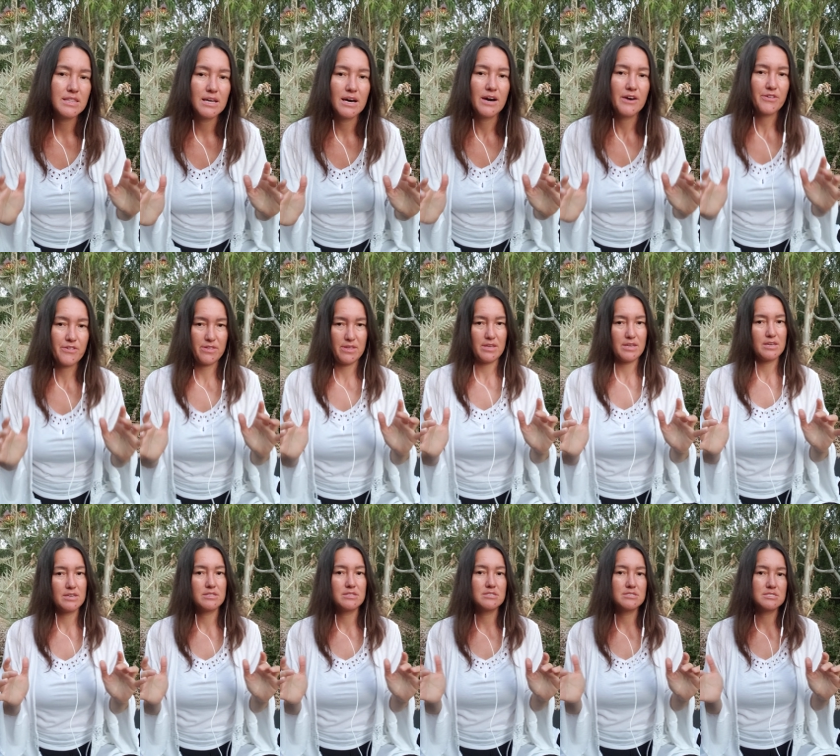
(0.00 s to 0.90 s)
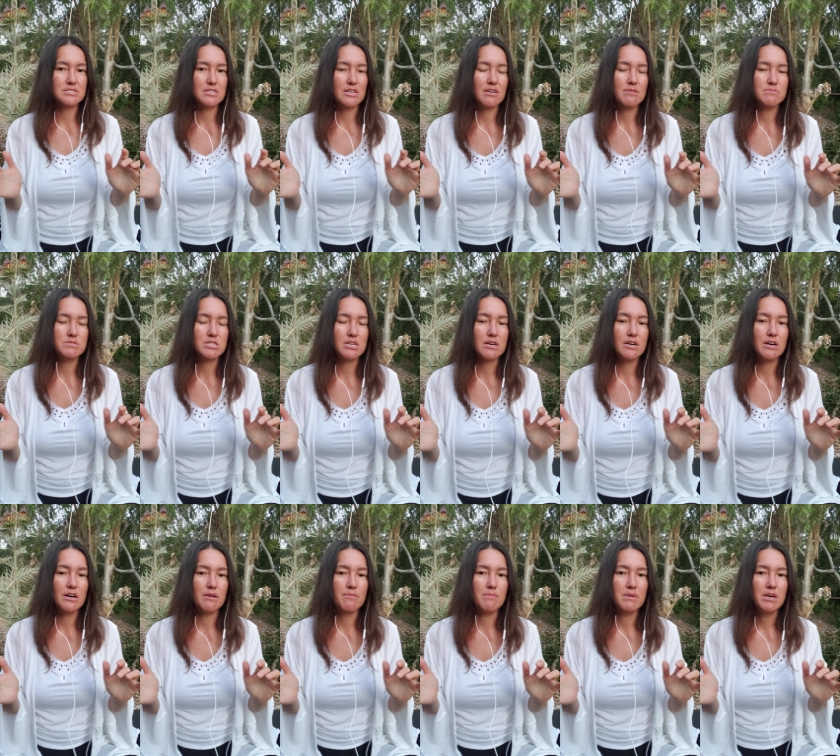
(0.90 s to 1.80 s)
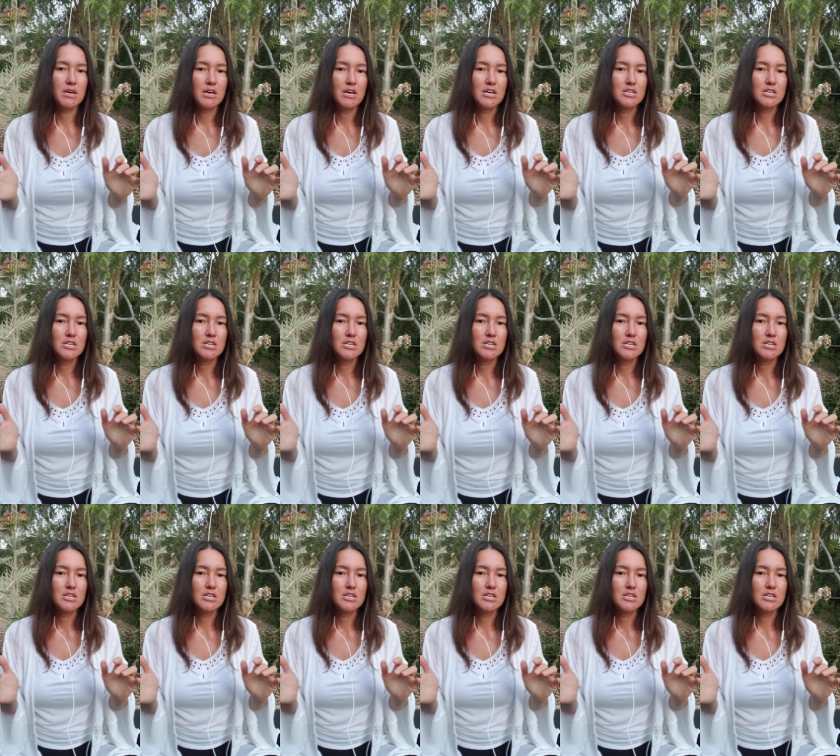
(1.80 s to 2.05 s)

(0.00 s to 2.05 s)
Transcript: nothing at the same time.